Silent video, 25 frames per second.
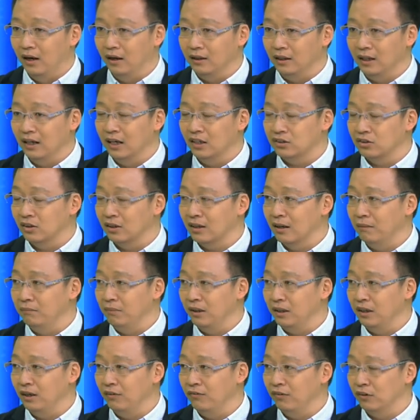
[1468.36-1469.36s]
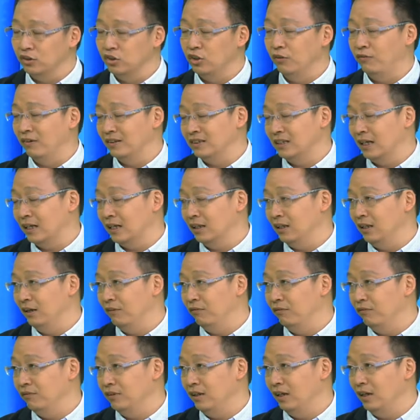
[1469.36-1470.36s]
election committee for chief
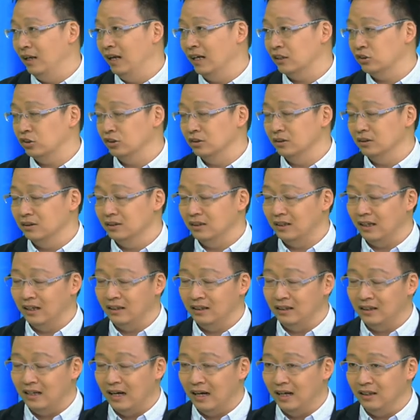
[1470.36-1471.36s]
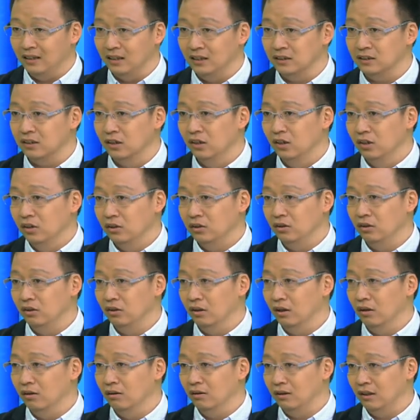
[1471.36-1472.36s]
executive election. And that is,
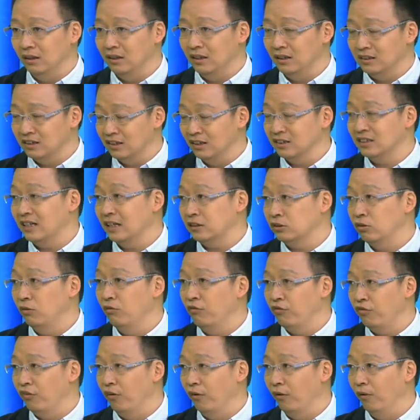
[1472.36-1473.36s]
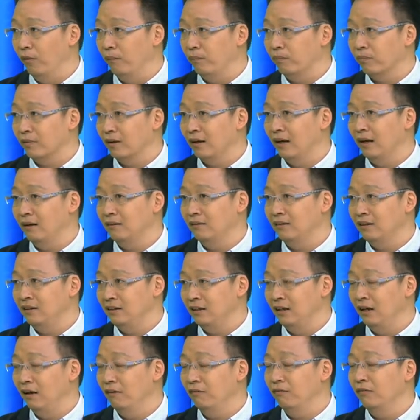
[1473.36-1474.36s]
it is the section 4. And
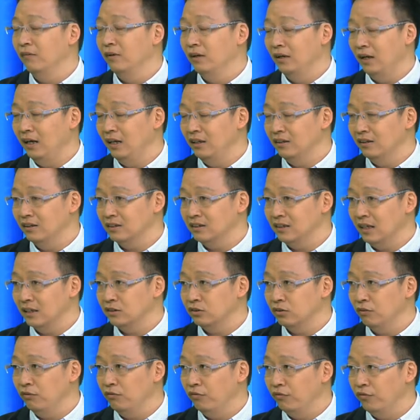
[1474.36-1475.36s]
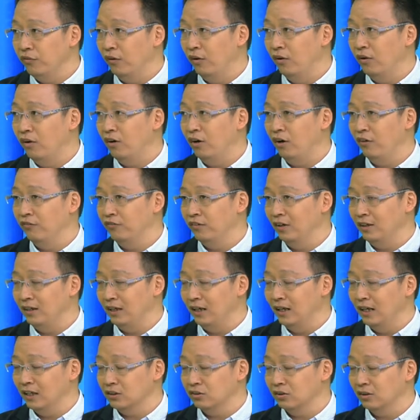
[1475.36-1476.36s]
if in the section 4 of the
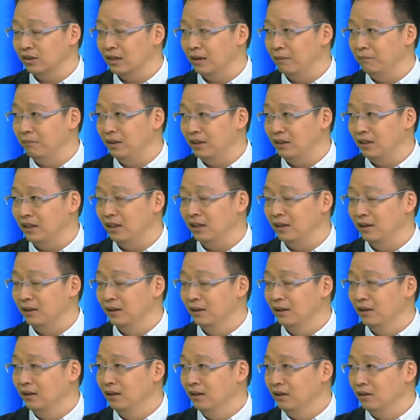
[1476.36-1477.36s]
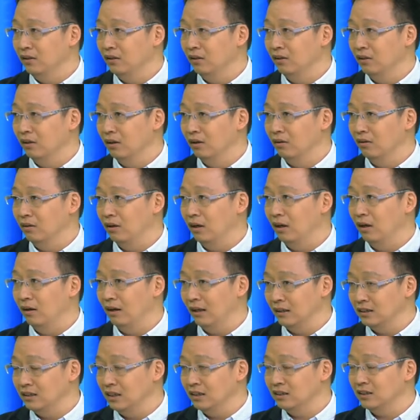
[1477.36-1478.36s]
election committee,
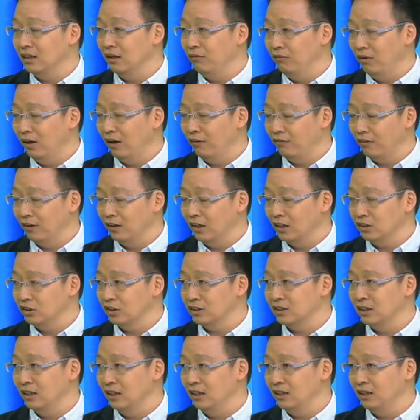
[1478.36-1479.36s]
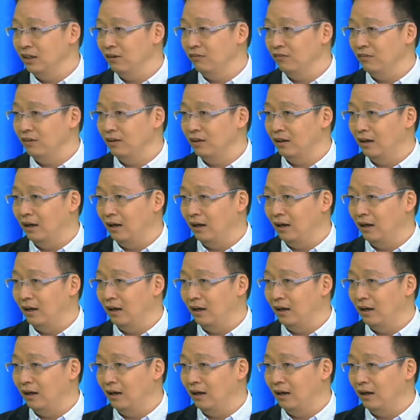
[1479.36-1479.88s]
existing, we have the legislative